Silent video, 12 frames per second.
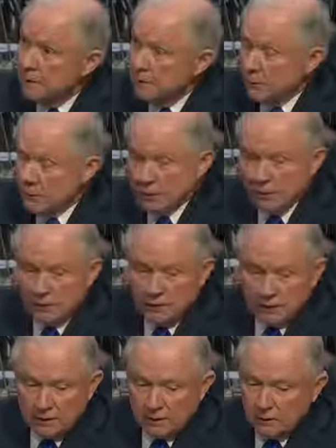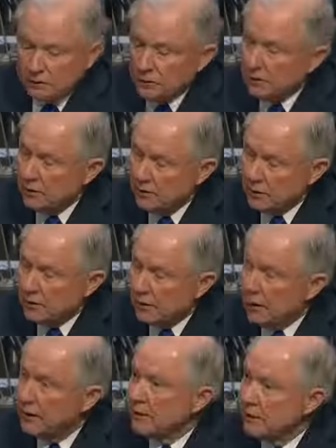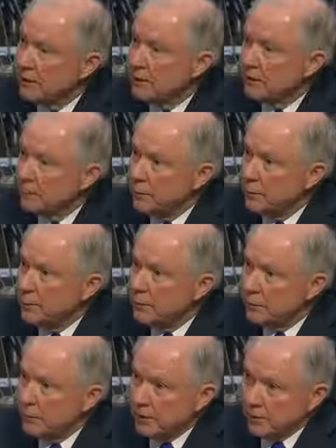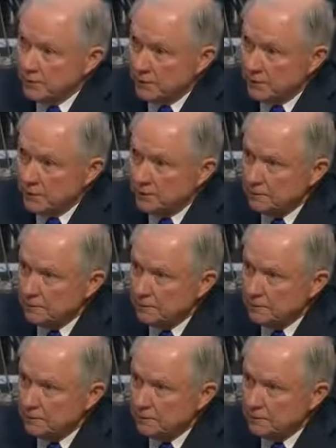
But he's a talented and experienced prosecutor.